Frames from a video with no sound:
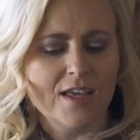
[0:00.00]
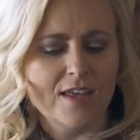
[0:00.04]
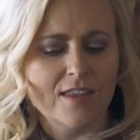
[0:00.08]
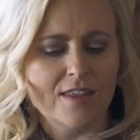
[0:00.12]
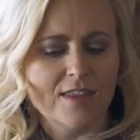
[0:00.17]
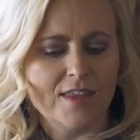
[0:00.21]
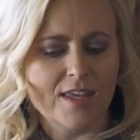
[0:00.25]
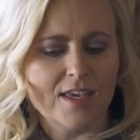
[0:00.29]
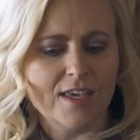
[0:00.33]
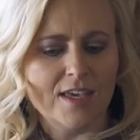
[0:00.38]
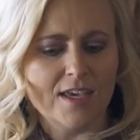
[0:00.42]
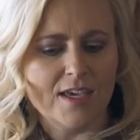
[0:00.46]

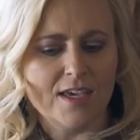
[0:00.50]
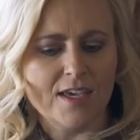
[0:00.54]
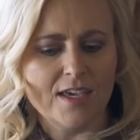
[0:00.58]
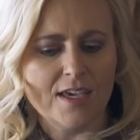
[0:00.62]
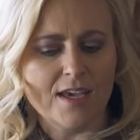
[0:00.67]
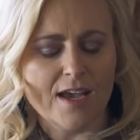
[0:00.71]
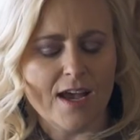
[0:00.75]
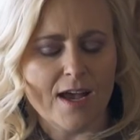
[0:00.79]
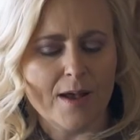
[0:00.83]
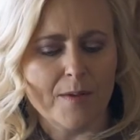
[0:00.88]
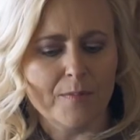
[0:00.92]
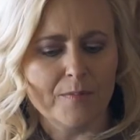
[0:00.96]

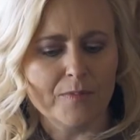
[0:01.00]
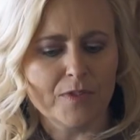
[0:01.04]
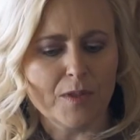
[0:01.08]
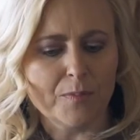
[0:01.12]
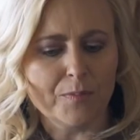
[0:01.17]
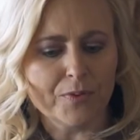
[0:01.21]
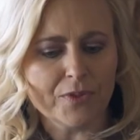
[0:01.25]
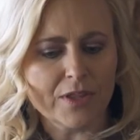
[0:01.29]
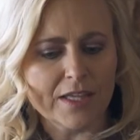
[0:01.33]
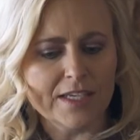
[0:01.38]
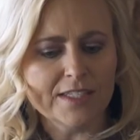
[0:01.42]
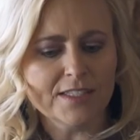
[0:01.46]
the um, the
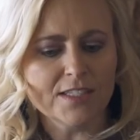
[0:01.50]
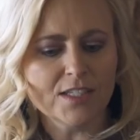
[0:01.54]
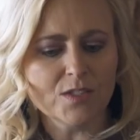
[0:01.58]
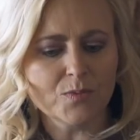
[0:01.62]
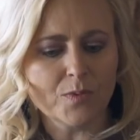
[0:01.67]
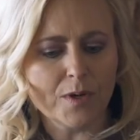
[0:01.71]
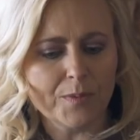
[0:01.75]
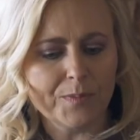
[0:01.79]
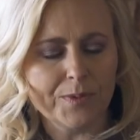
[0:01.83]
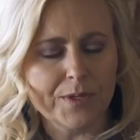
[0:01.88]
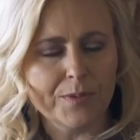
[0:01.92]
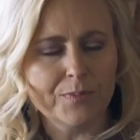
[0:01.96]
places
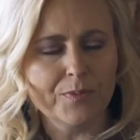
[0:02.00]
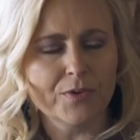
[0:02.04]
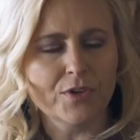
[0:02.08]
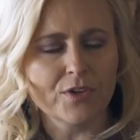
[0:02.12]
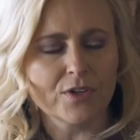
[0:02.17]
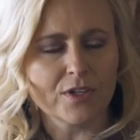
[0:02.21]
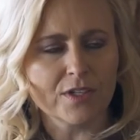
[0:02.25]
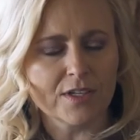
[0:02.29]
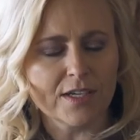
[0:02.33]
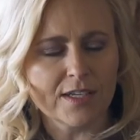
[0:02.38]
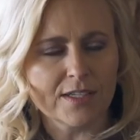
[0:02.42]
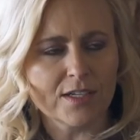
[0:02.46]
where
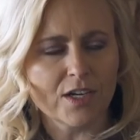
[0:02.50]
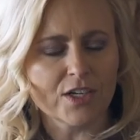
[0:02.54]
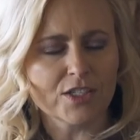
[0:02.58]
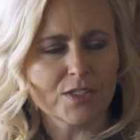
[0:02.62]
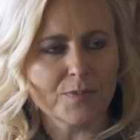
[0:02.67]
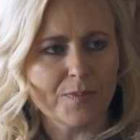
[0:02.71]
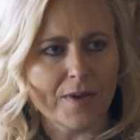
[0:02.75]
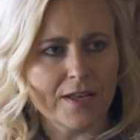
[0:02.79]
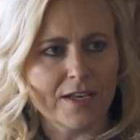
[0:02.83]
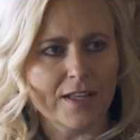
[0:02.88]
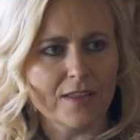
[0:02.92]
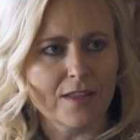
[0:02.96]
people are
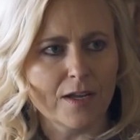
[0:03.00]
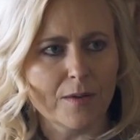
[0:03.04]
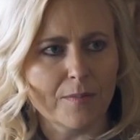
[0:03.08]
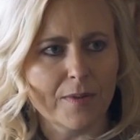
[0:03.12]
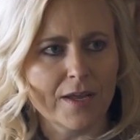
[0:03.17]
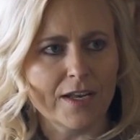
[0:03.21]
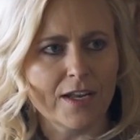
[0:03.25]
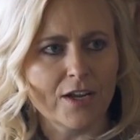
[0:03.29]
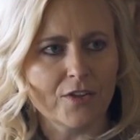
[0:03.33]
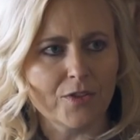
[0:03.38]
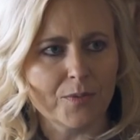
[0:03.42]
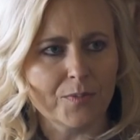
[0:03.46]
spending their
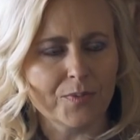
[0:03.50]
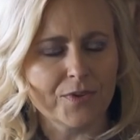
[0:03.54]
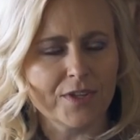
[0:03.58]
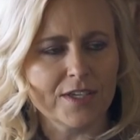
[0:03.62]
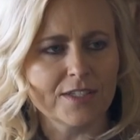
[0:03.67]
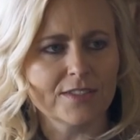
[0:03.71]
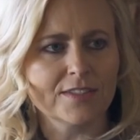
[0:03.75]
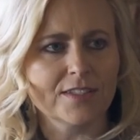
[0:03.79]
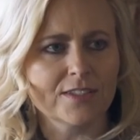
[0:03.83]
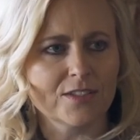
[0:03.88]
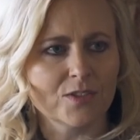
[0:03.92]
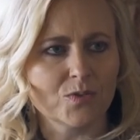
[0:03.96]
money are the
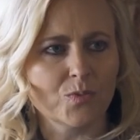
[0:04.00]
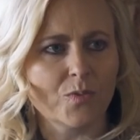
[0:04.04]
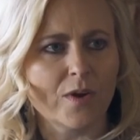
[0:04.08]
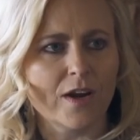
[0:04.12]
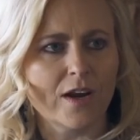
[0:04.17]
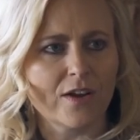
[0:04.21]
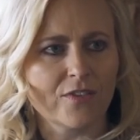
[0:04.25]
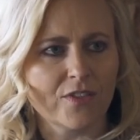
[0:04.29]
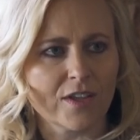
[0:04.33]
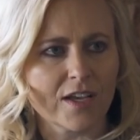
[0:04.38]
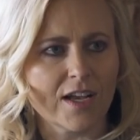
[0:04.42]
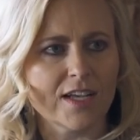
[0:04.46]
places
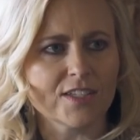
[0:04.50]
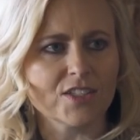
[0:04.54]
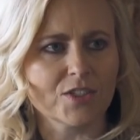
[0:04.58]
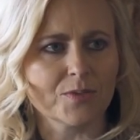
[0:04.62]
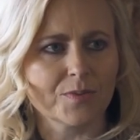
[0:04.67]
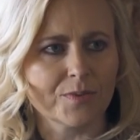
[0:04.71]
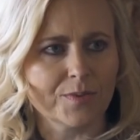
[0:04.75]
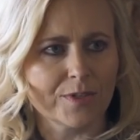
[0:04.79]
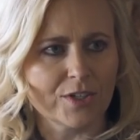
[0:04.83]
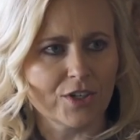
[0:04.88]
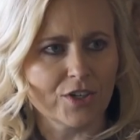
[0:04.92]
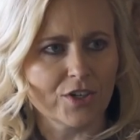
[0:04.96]
where the
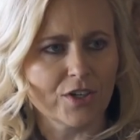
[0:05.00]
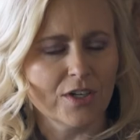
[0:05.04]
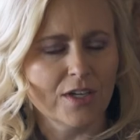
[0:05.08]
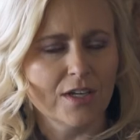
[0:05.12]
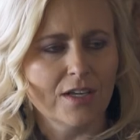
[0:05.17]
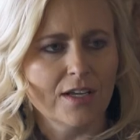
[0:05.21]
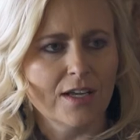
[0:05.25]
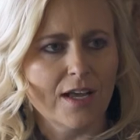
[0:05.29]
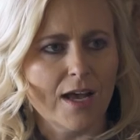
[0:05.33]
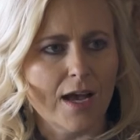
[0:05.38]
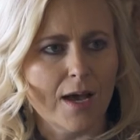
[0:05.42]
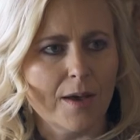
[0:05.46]
customer
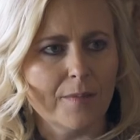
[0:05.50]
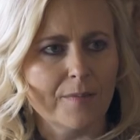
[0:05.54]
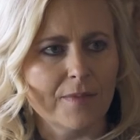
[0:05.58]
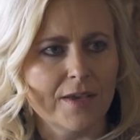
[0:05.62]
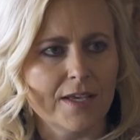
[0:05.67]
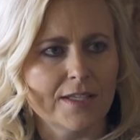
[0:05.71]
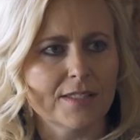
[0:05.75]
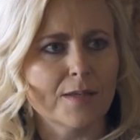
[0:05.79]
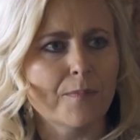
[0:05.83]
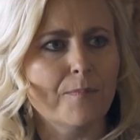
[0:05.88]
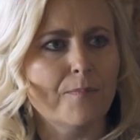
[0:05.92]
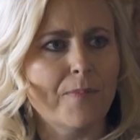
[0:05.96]
um,
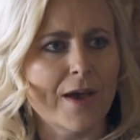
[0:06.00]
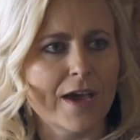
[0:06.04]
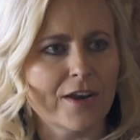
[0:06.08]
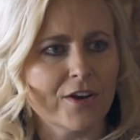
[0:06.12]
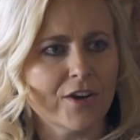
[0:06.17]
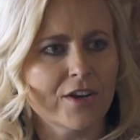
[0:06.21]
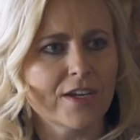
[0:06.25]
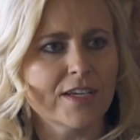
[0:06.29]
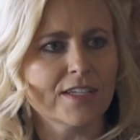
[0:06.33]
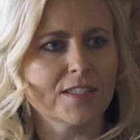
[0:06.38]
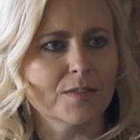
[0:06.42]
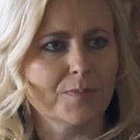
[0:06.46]
is a
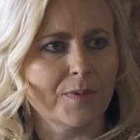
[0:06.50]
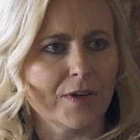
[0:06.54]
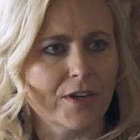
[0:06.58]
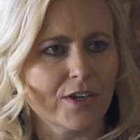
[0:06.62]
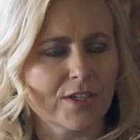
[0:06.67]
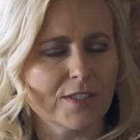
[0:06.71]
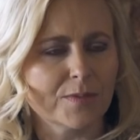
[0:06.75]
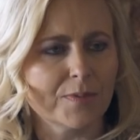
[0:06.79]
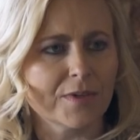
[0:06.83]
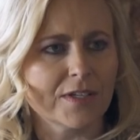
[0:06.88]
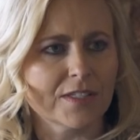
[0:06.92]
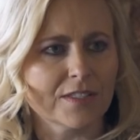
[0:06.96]
better
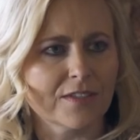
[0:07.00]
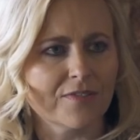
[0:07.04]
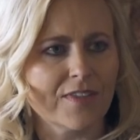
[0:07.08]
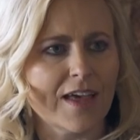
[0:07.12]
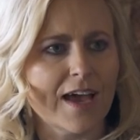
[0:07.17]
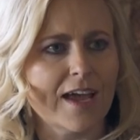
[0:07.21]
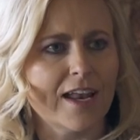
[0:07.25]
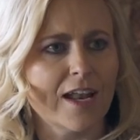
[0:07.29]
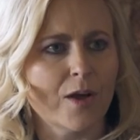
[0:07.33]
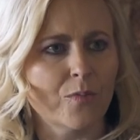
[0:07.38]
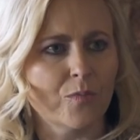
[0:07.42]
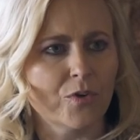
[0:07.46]
experience because of
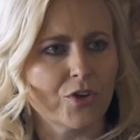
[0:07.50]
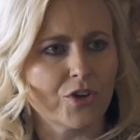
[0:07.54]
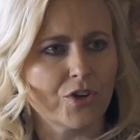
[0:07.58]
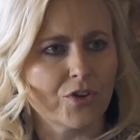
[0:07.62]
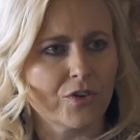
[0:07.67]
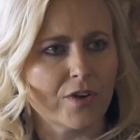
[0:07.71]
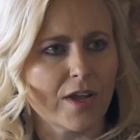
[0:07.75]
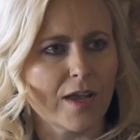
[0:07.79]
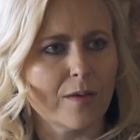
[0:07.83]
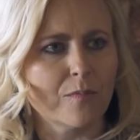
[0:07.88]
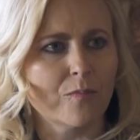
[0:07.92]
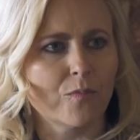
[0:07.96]
that and will
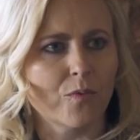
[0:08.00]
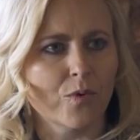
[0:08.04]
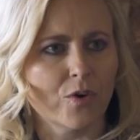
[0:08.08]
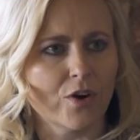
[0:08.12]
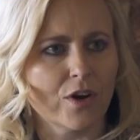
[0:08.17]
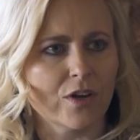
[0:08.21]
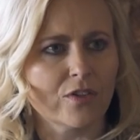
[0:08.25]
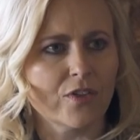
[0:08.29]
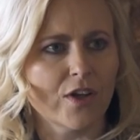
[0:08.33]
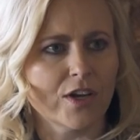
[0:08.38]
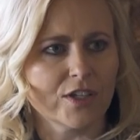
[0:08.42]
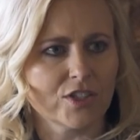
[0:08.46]
create
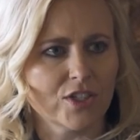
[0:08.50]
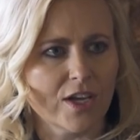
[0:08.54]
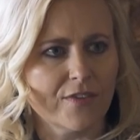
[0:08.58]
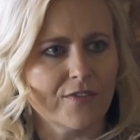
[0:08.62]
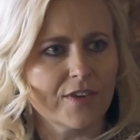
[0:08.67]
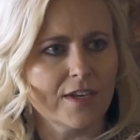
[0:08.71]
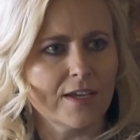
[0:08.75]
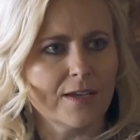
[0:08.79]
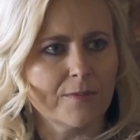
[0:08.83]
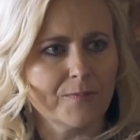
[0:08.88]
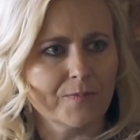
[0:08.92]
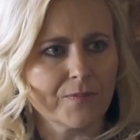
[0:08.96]
more
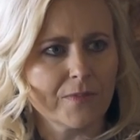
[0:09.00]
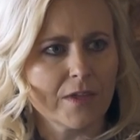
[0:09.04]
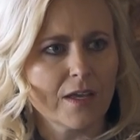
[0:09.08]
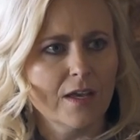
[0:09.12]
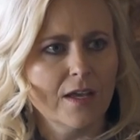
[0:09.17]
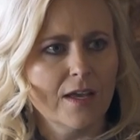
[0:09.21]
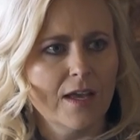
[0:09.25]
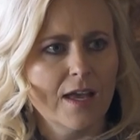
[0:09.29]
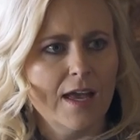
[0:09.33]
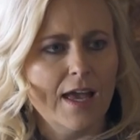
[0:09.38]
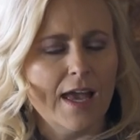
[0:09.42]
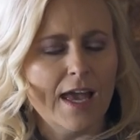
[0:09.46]
longevity.
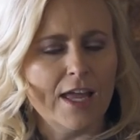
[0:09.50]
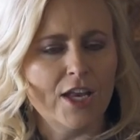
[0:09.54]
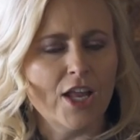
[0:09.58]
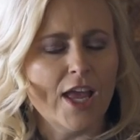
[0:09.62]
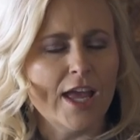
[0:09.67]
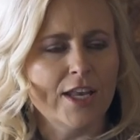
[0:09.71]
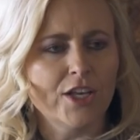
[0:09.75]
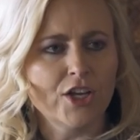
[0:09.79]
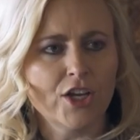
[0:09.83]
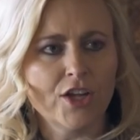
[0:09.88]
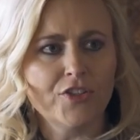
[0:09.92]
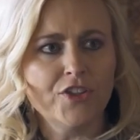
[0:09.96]
Yeah. And,
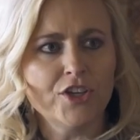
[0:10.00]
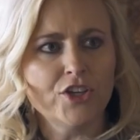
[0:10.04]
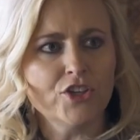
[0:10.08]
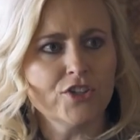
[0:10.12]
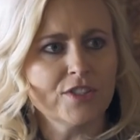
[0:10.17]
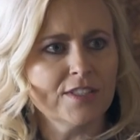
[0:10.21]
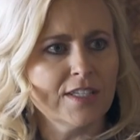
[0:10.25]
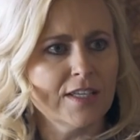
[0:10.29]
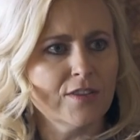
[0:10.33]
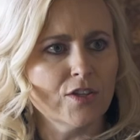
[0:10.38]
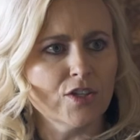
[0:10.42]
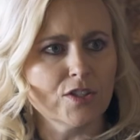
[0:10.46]
and you know, I think you're
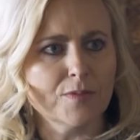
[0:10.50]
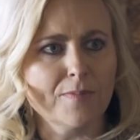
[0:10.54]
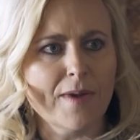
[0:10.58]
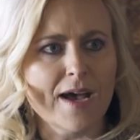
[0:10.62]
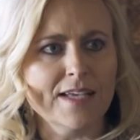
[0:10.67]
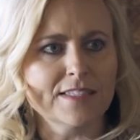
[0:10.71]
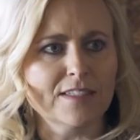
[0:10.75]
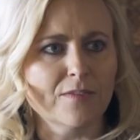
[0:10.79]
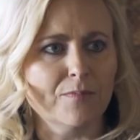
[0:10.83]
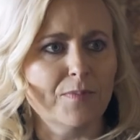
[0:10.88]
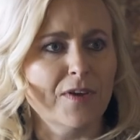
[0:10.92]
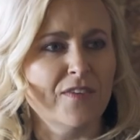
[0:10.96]
seeing those
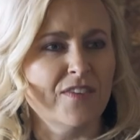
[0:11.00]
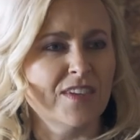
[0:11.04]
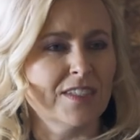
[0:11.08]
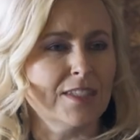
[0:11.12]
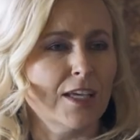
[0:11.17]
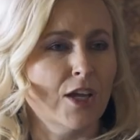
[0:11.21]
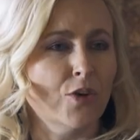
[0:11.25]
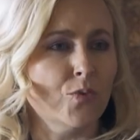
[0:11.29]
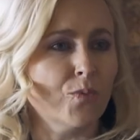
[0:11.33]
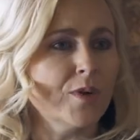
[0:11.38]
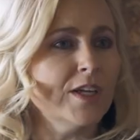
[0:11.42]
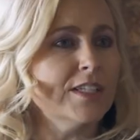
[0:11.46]
massive pivots
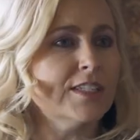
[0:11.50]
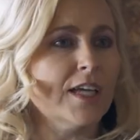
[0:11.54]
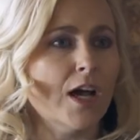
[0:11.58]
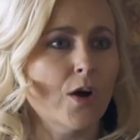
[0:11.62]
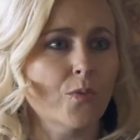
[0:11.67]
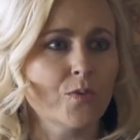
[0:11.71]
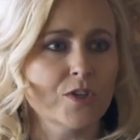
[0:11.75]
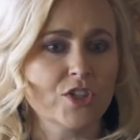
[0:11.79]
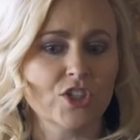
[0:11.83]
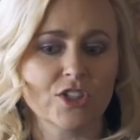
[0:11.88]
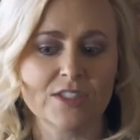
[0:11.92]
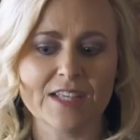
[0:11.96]
in retail,
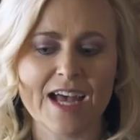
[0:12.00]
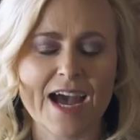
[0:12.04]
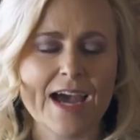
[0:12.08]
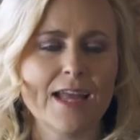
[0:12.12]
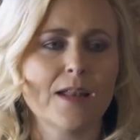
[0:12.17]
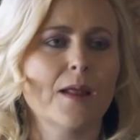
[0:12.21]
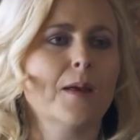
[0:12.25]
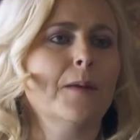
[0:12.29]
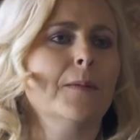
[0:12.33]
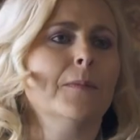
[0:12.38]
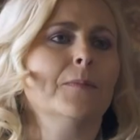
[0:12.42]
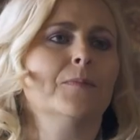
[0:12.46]
which has
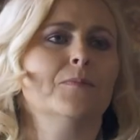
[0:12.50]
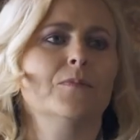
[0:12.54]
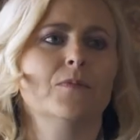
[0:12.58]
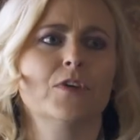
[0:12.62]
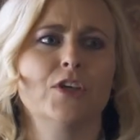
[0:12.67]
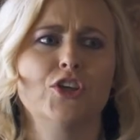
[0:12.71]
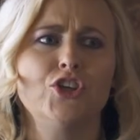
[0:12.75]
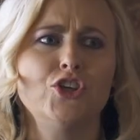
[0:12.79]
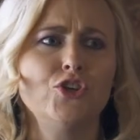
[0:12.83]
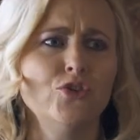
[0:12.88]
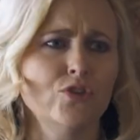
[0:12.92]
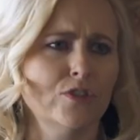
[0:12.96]
had
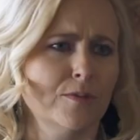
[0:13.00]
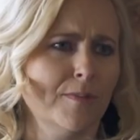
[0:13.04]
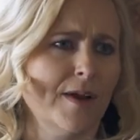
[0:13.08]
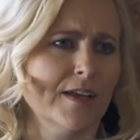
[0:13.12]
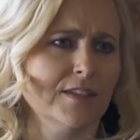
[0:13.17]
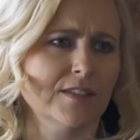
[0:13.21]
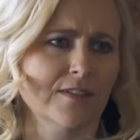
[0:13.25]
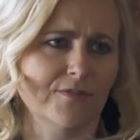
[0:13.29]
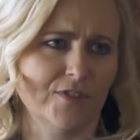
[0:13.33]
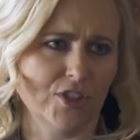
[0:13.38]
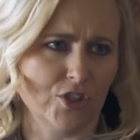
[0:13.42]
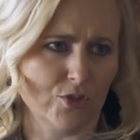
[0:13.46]
huge
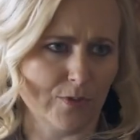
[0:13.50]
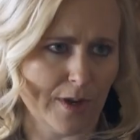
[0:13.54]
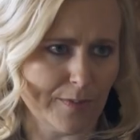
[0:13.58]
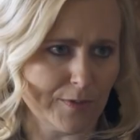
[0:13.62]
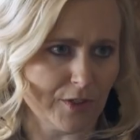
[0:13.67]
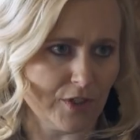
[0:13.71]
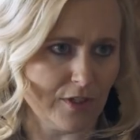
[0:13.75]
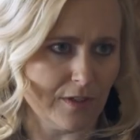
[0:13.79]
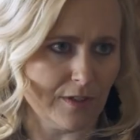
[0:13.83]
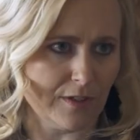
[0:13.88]
amounts of disruption.